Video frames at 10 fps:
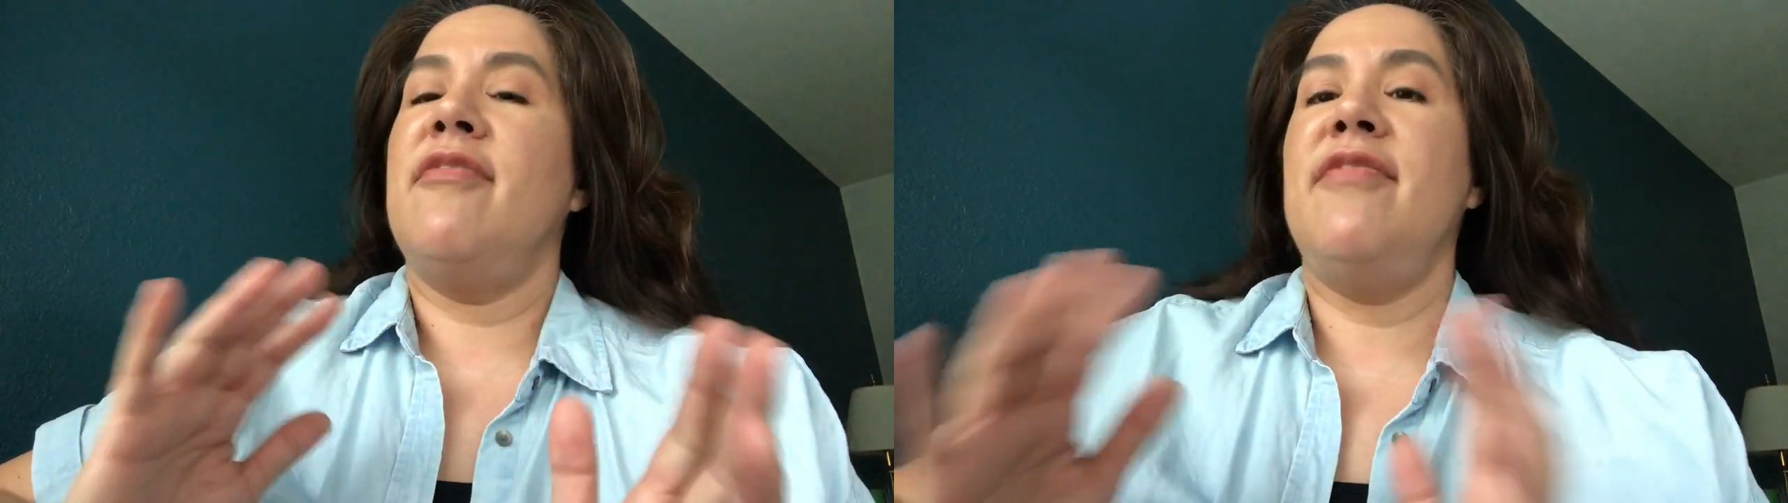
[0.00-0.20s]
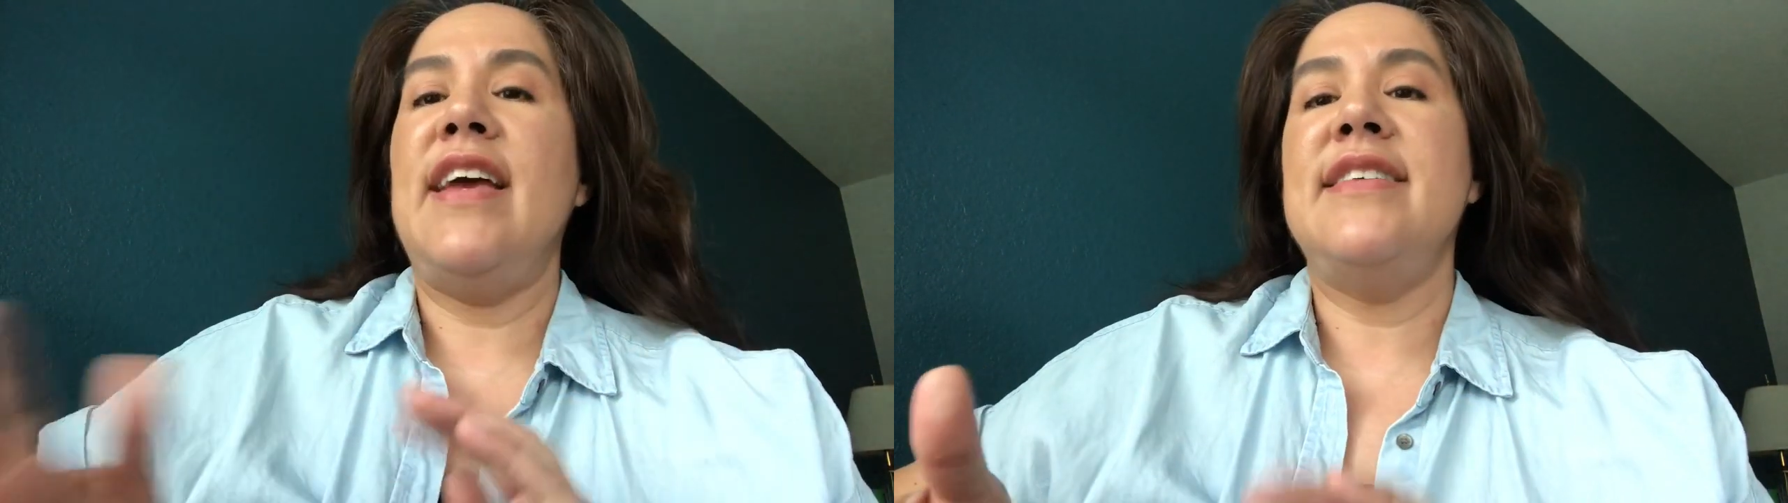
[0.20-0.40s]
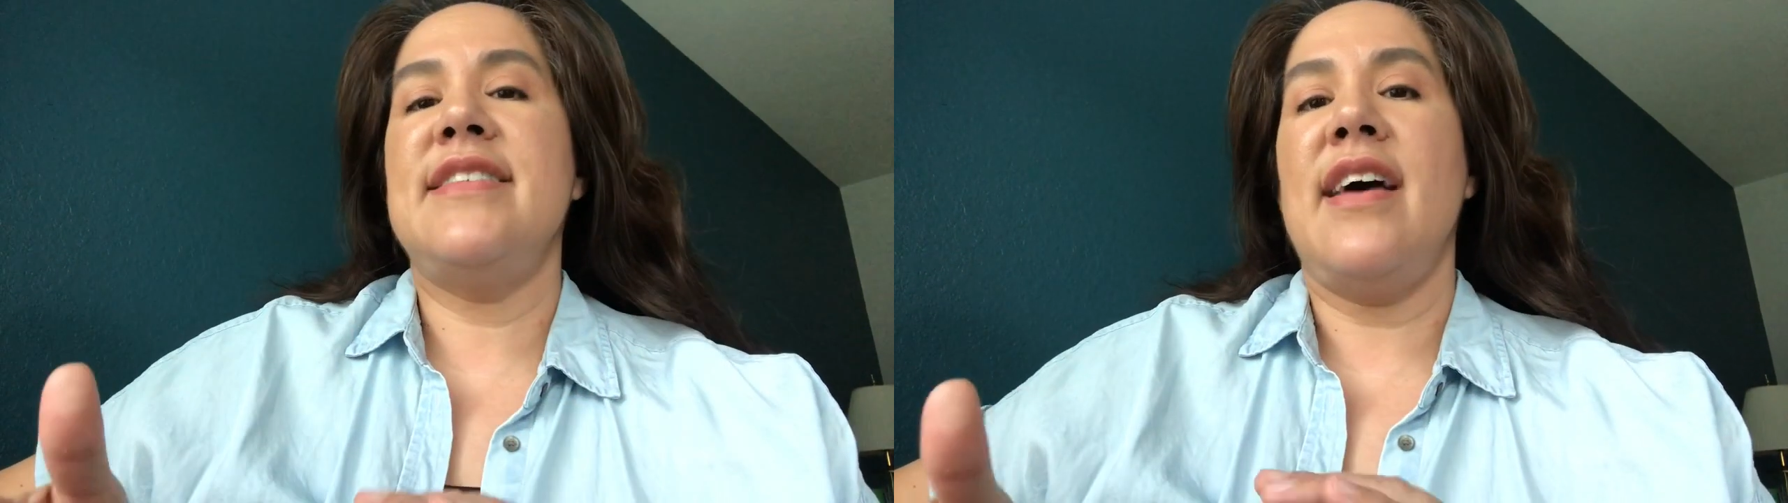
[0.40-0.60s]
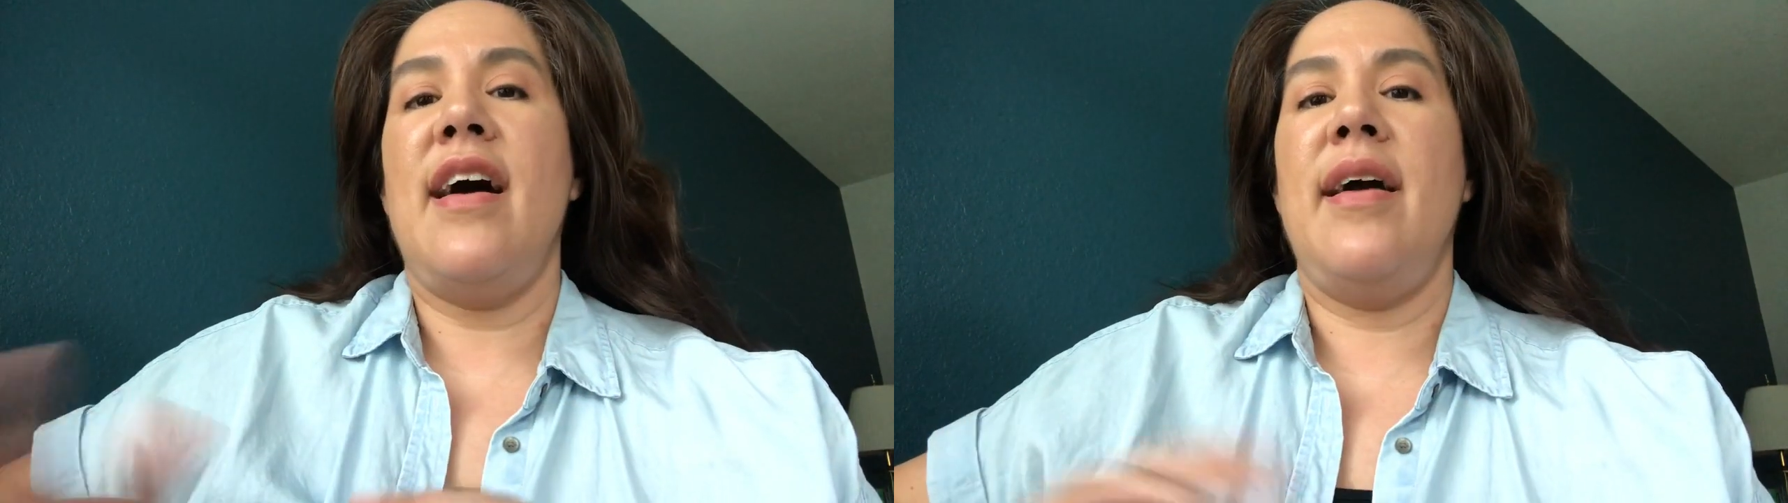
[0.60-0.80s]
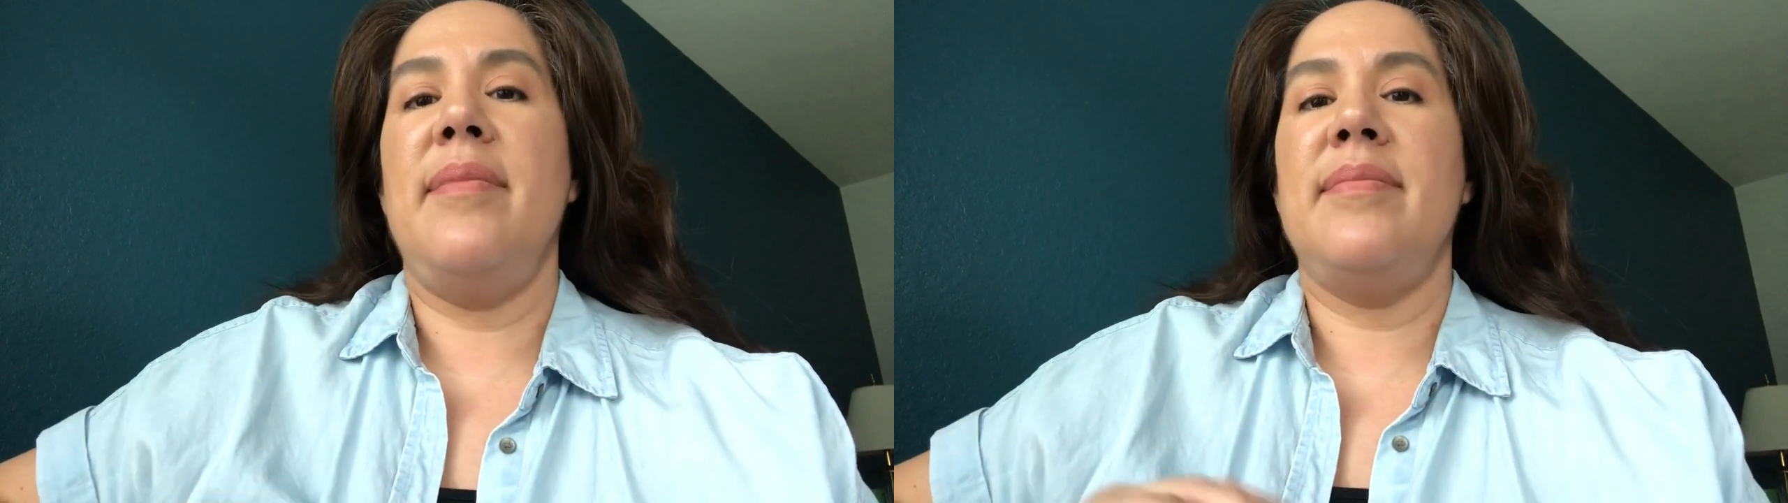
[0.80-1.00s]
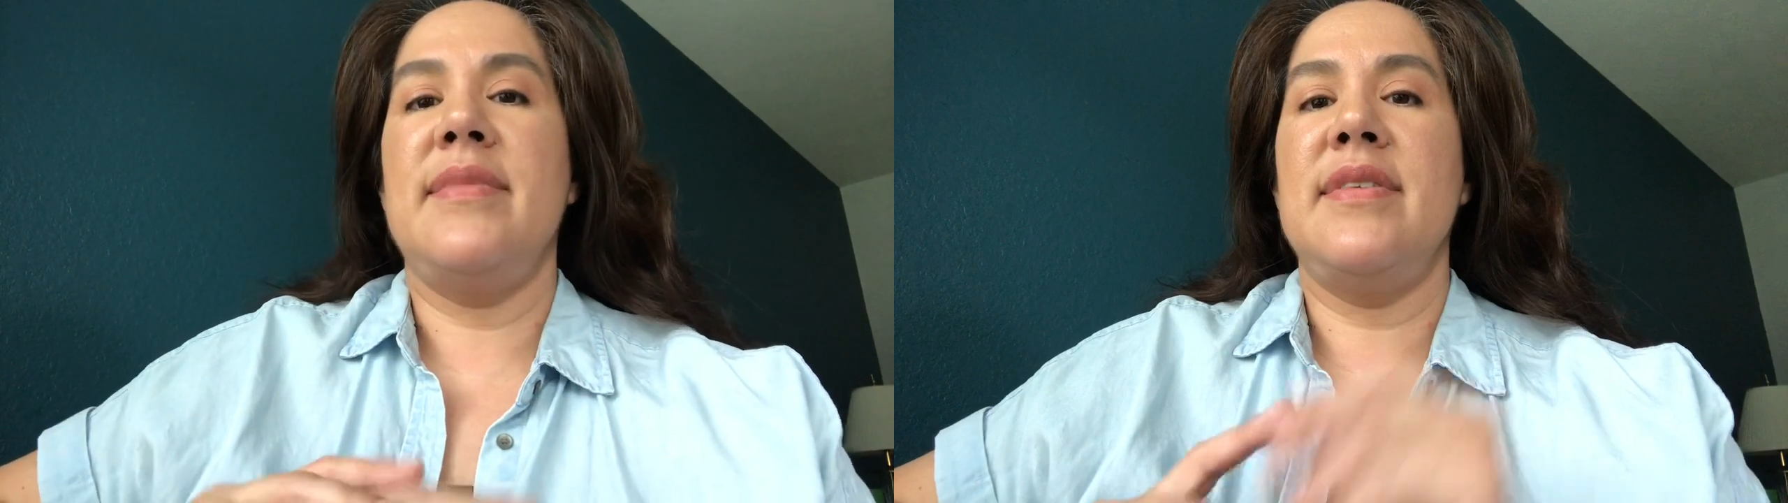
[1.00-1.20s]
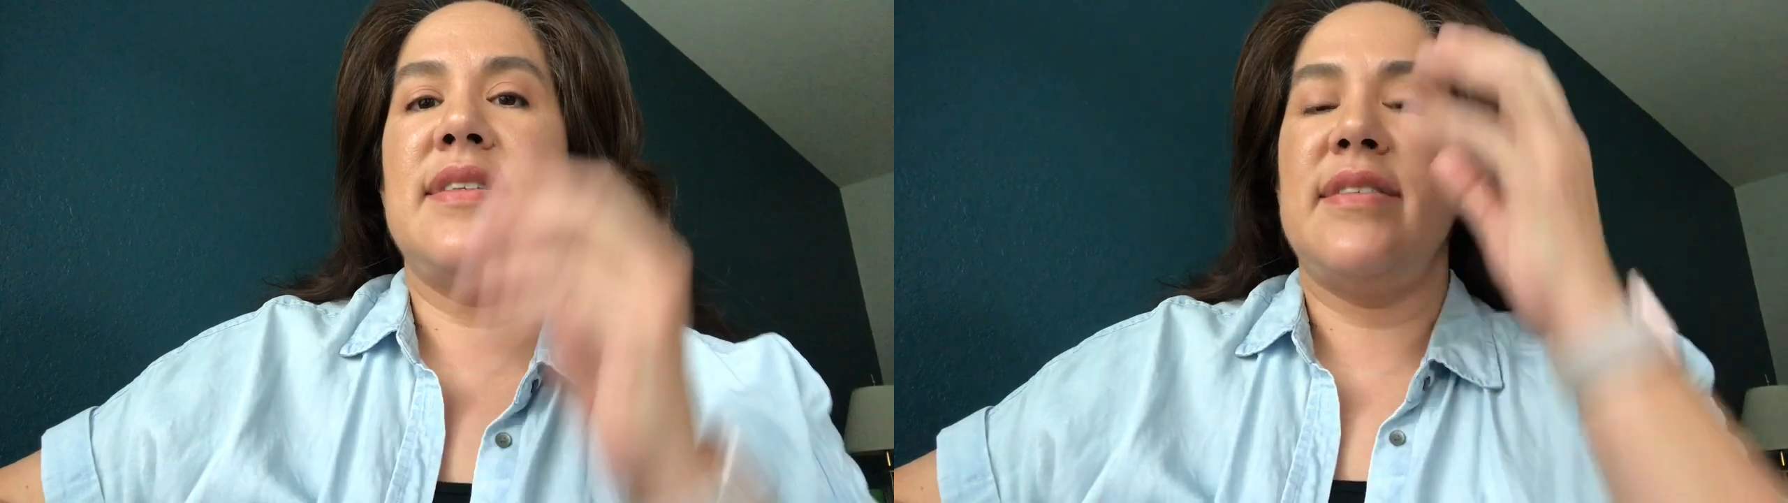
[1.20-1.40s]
FaceTime